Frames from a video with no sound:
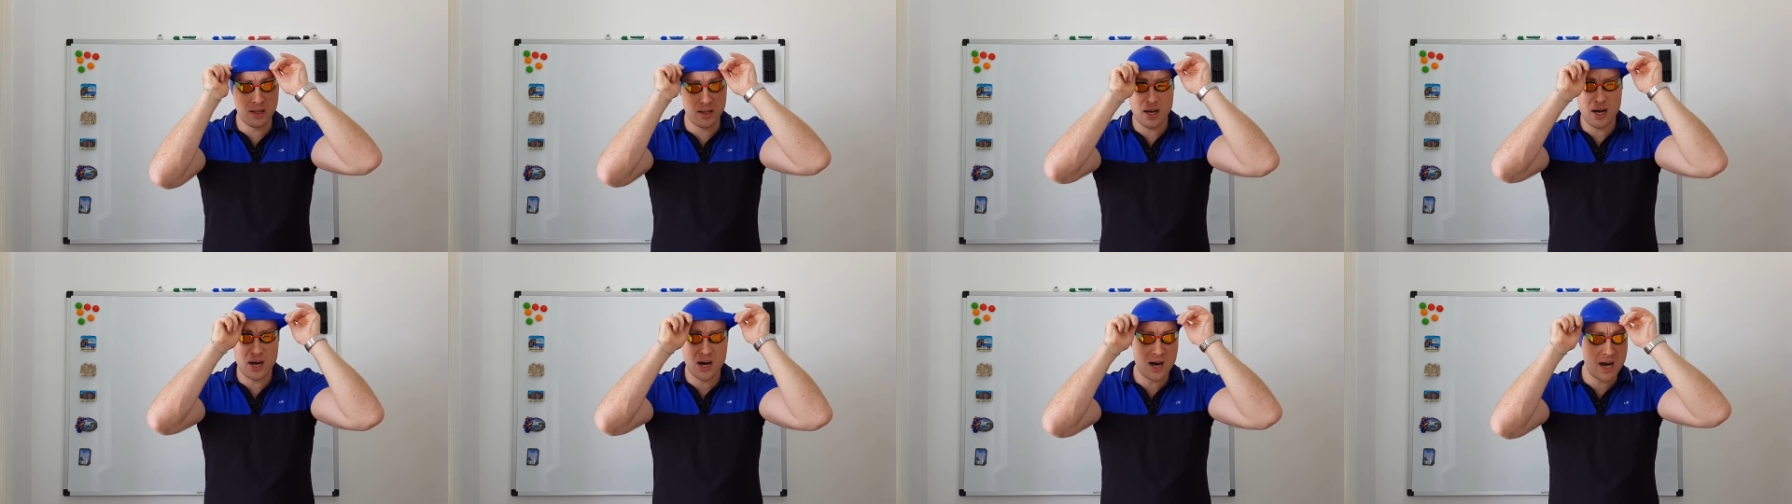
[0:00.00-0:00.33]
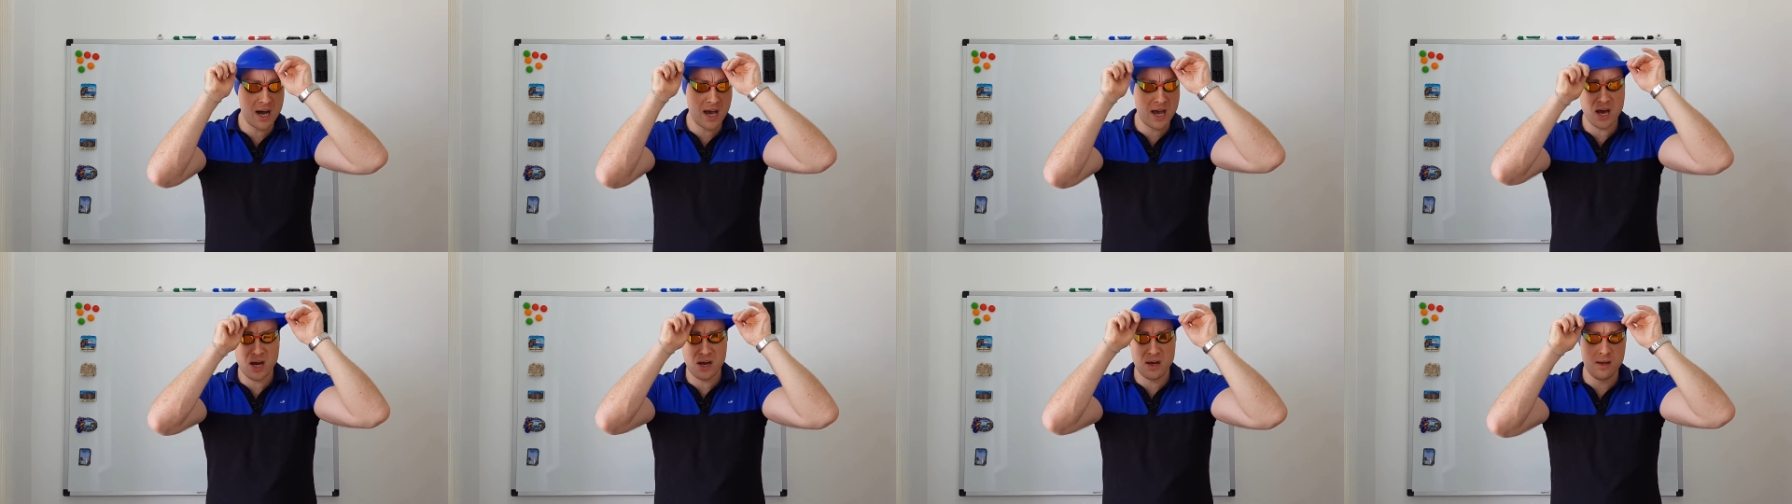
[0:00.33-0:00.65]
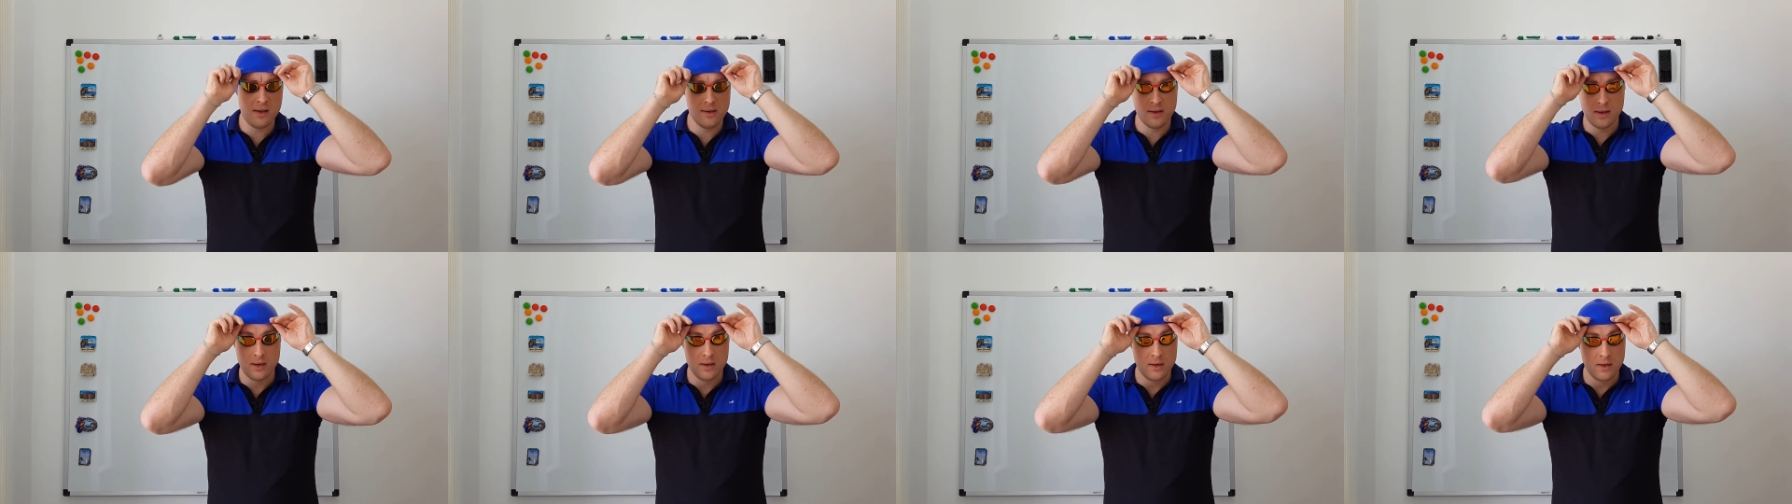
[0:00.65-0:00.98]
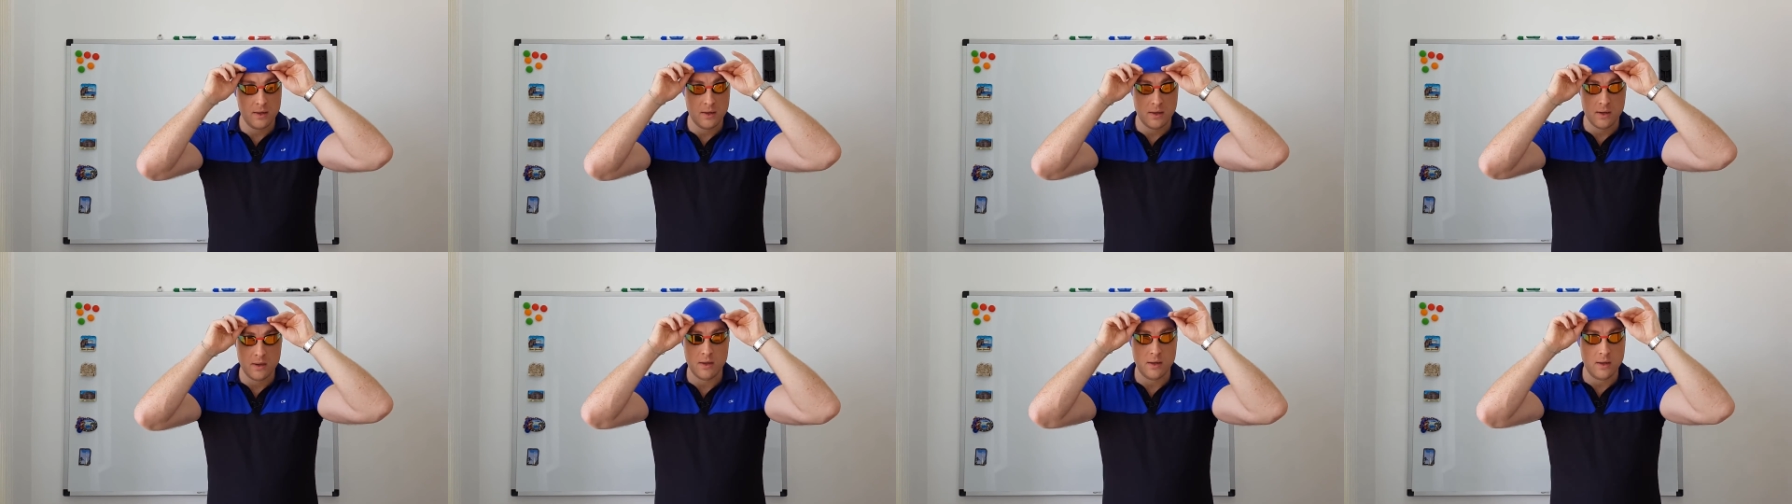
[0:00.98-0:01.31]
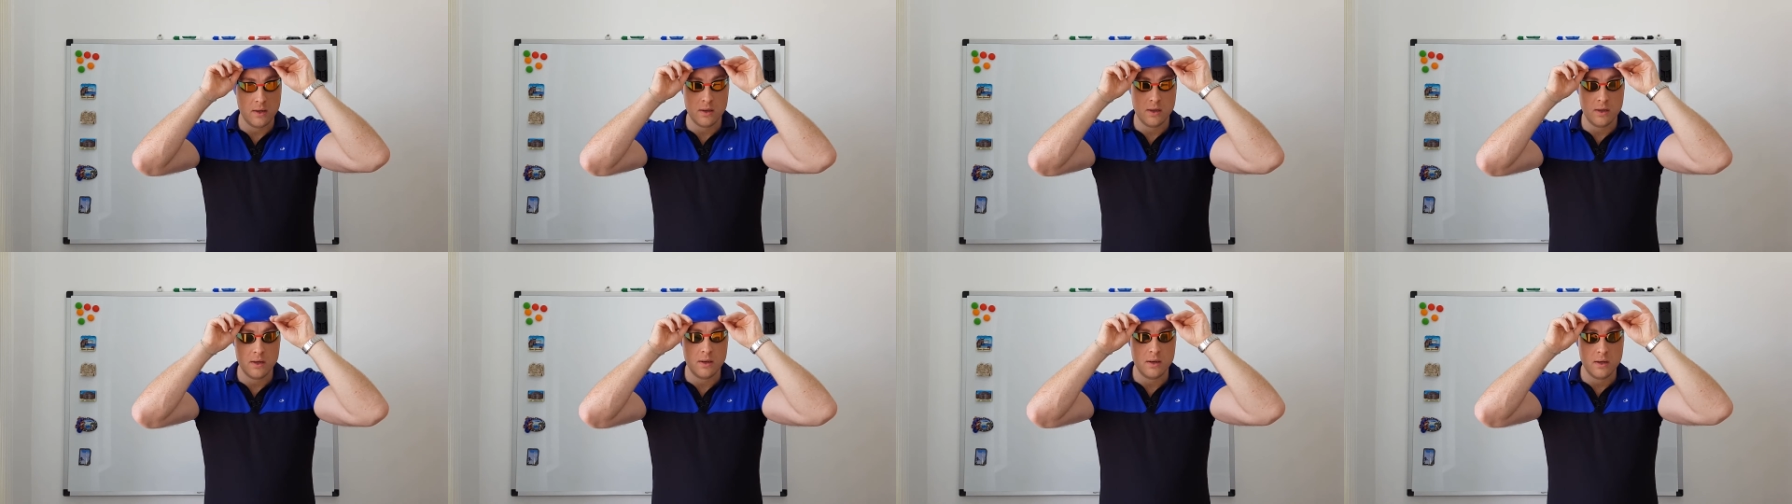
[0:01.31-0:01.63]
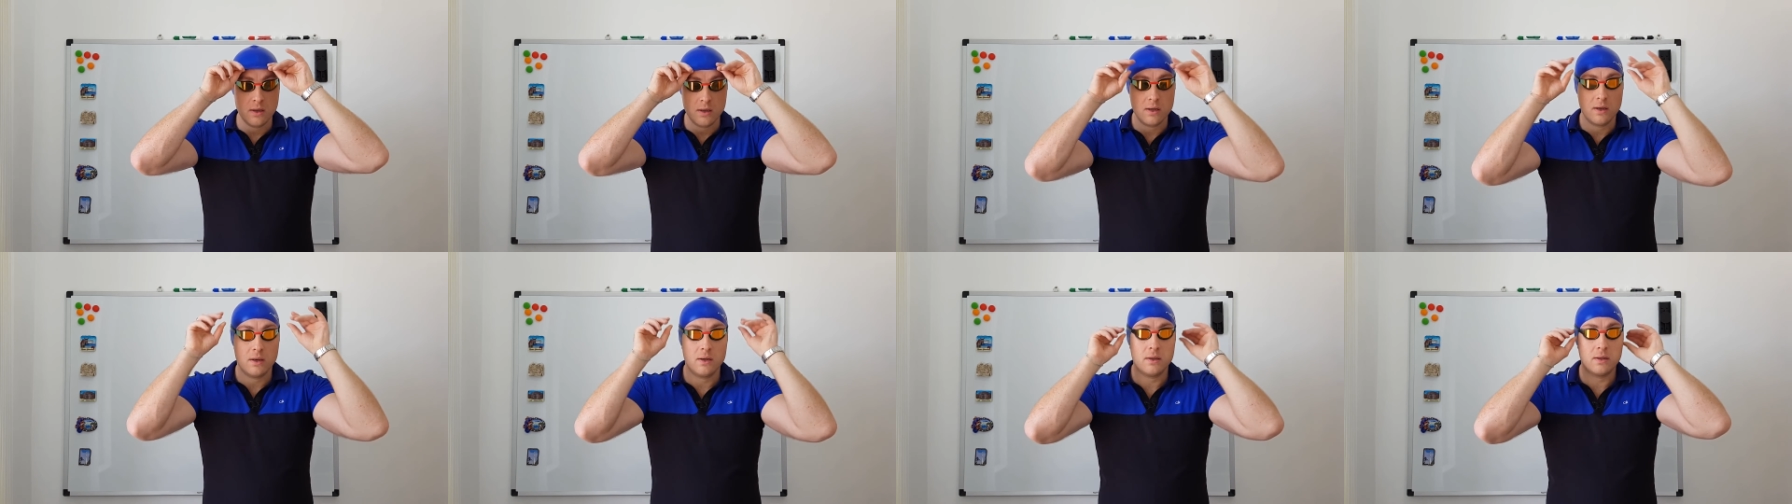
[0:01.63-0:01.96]
higher,
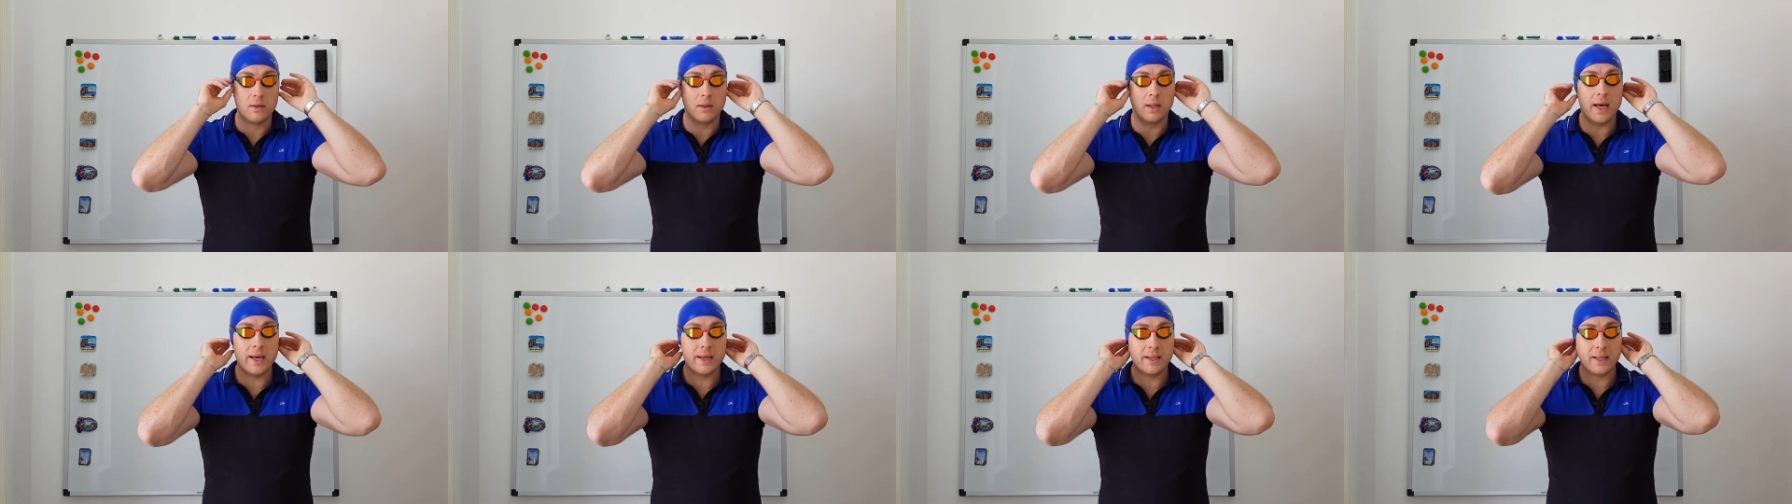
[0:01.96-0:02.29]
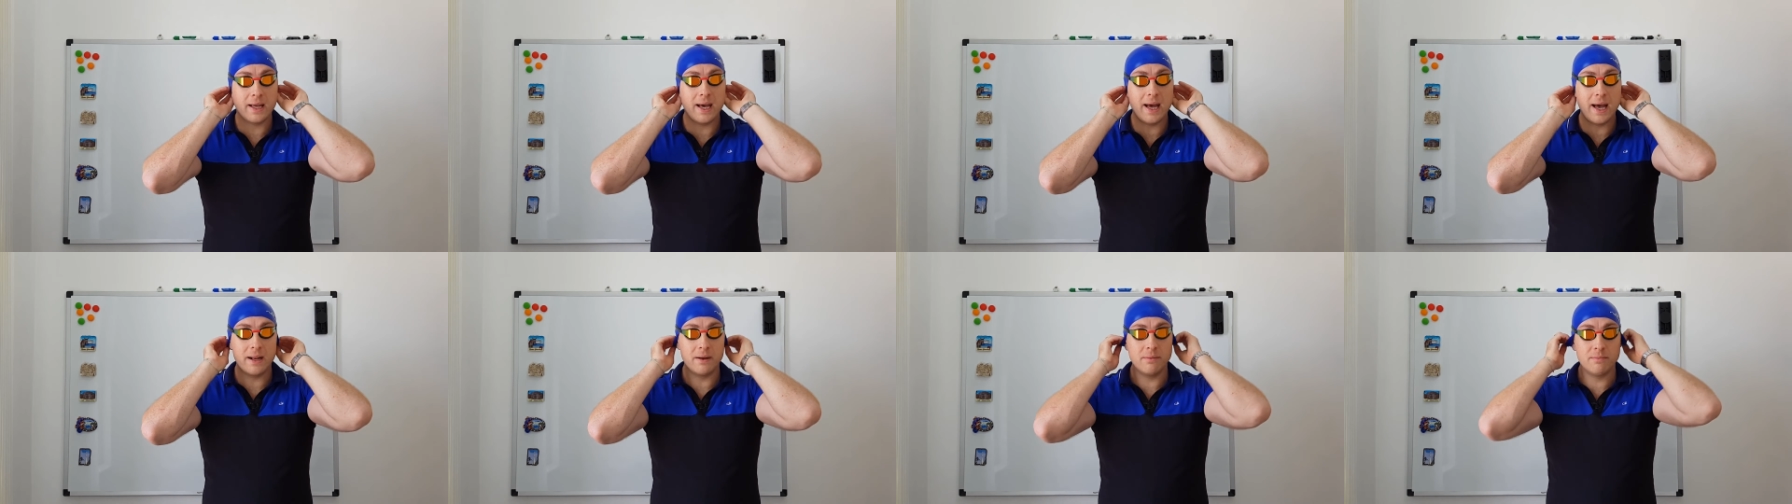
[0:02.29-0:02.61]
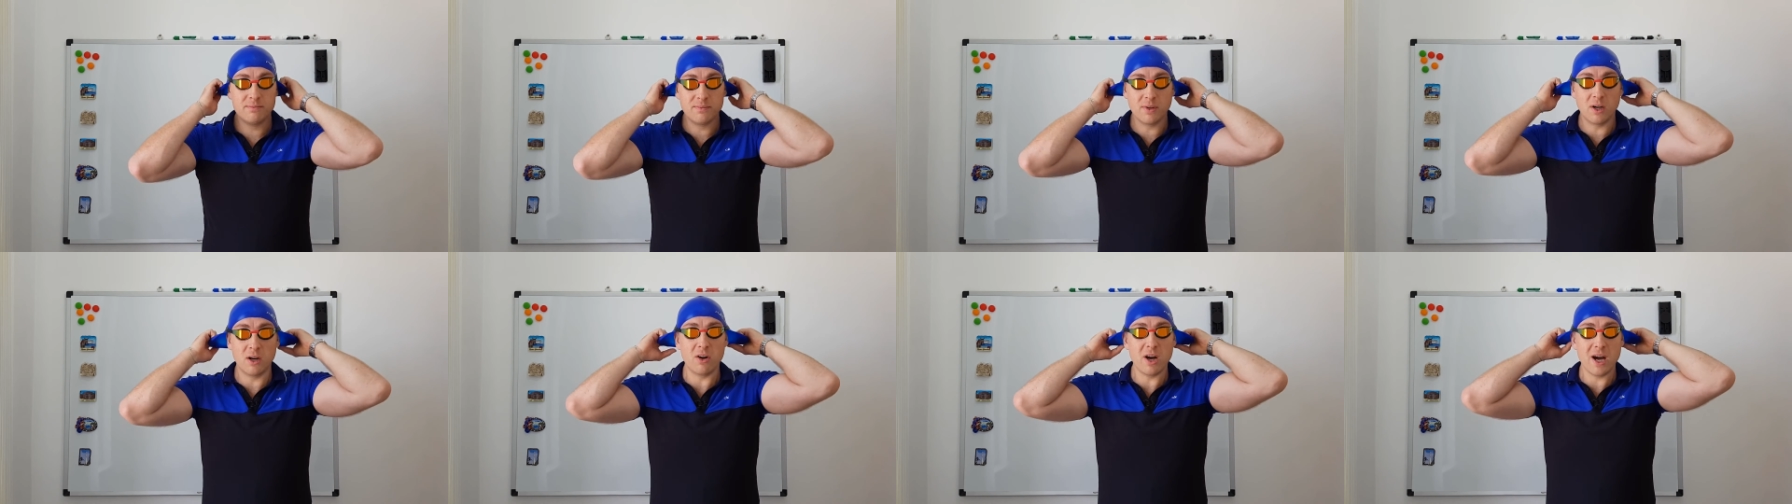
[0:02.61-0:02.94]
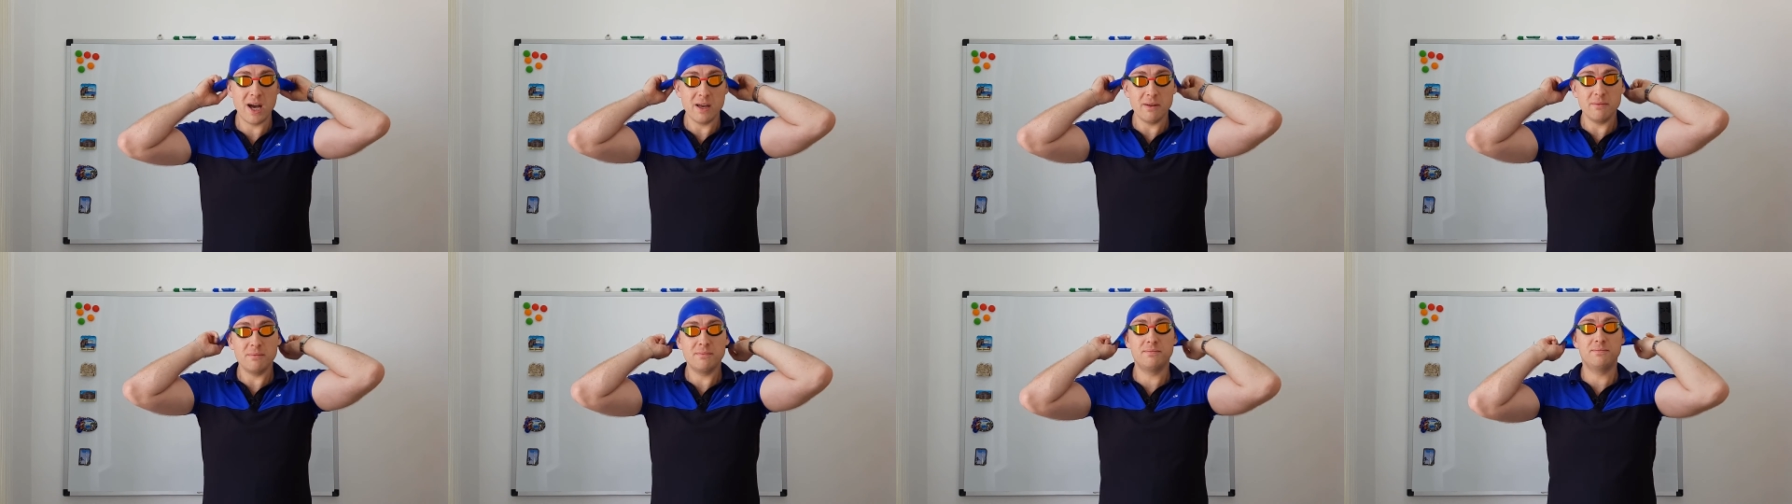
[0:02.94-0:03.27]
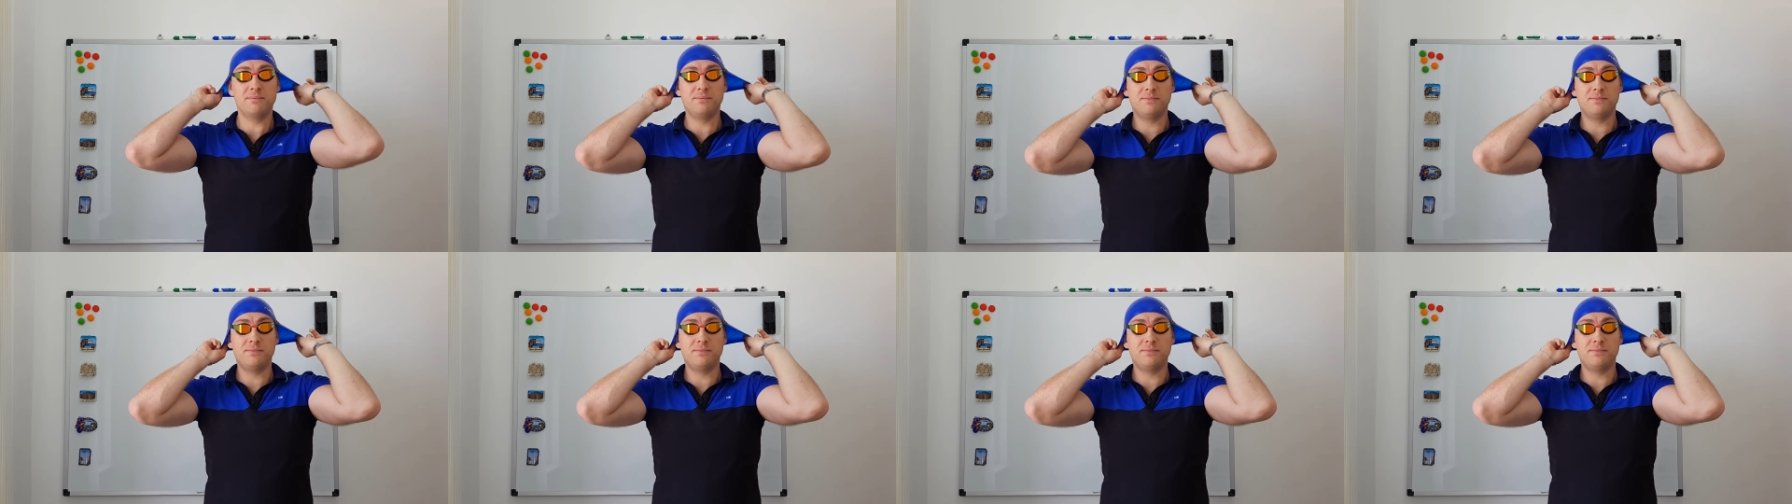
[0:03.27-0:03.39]
like that. All right,